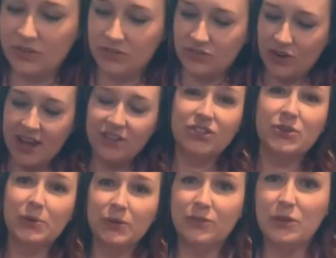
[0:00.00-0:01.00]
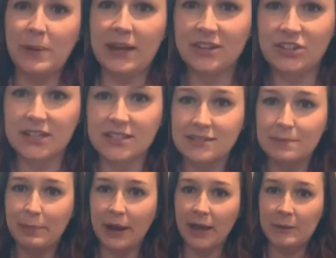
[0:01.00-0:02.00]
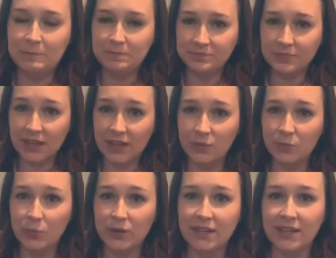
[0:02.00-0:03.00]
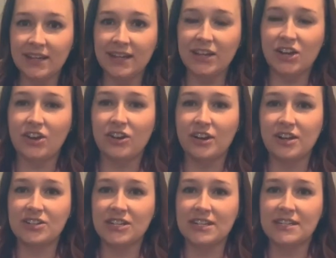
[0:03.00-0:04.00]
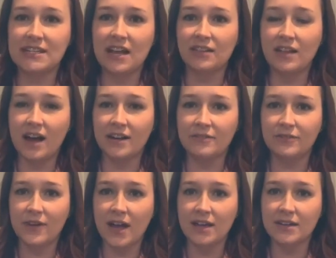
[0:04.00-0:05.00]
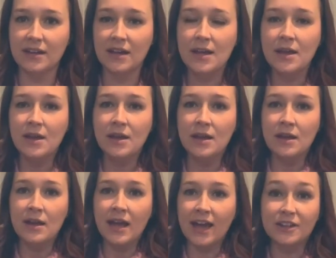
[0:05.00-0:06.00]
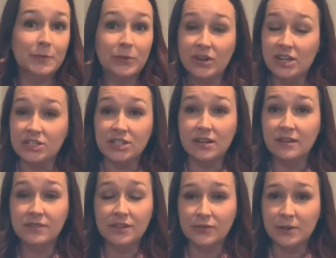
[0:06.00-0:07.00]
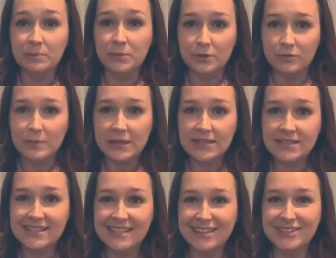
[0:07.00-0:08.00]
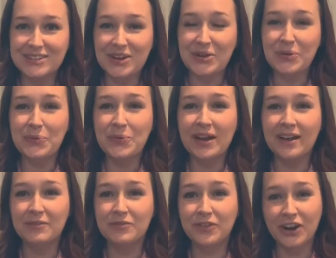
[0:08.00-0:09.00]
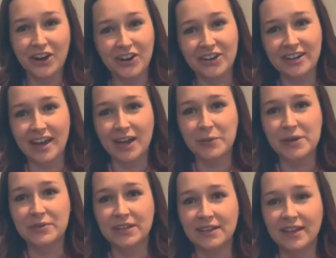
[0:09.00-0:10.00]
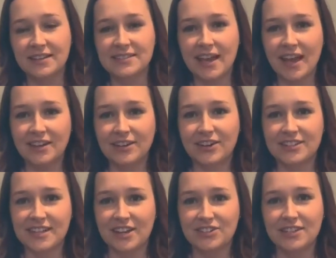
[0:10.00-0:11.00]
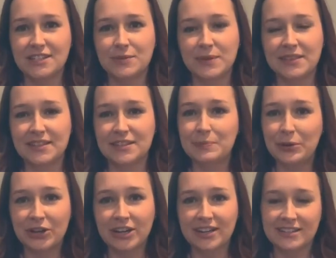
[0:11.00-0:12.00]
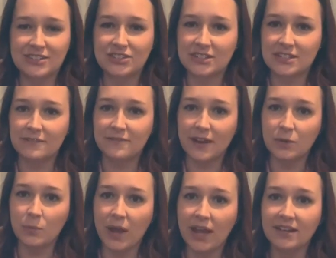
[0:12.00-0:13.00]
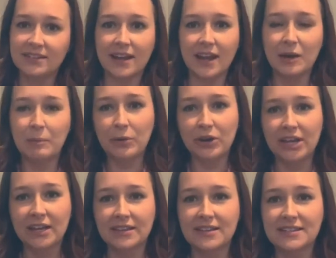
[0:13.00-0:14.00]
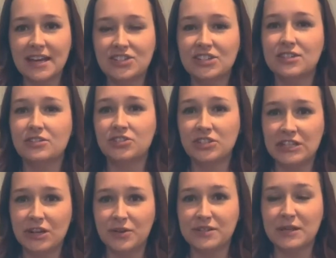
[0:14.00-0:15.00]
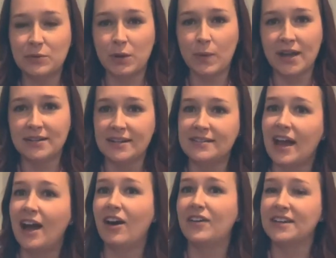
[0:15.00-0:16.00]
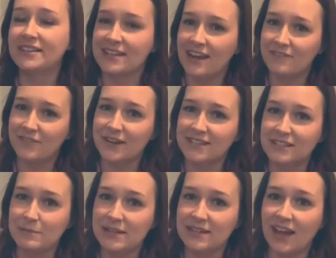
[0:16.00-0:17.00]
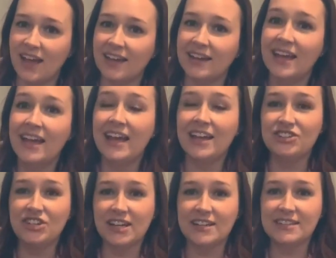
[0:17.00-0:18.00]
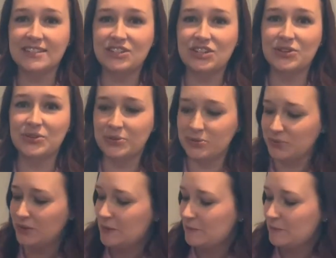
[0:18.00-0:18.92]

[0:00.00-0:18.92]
try and show you a few pages, but it really encourages a lot of fun exploration of different movements. And so for her and I, we really like to end our sessions with this book, because it's just a fun way to kind of book in the session, so she knows that we're winding down, it's time for us to be done, and she gets to